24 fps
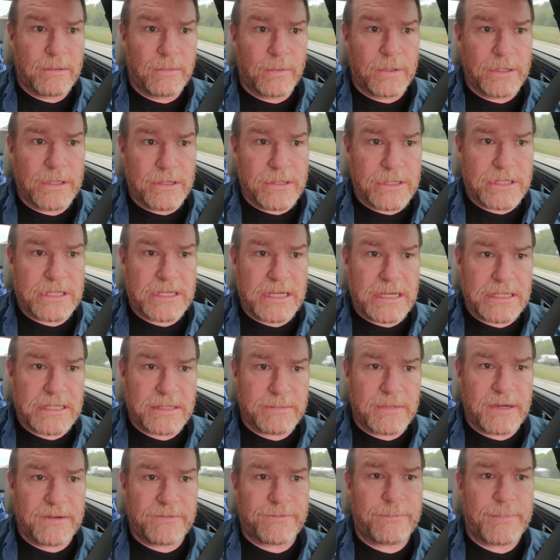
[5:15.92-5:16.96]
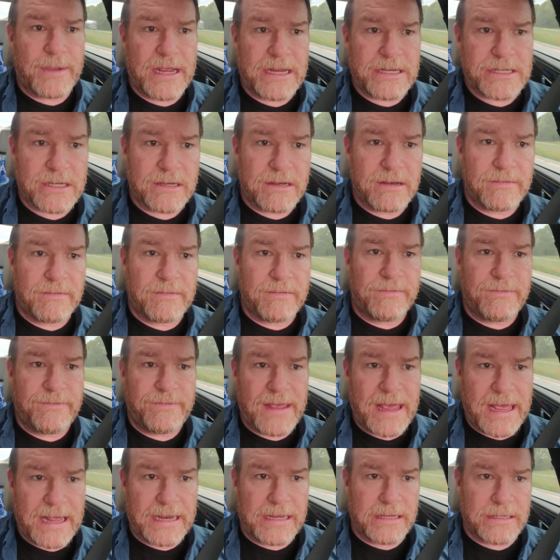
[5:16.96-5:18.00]
When you see some information,
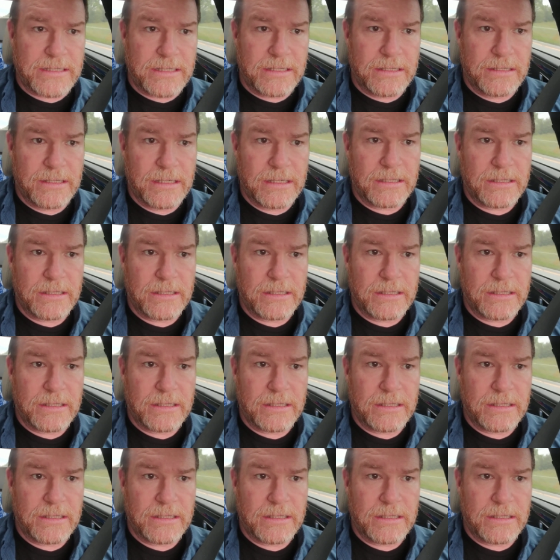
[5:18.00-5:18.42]
vet it.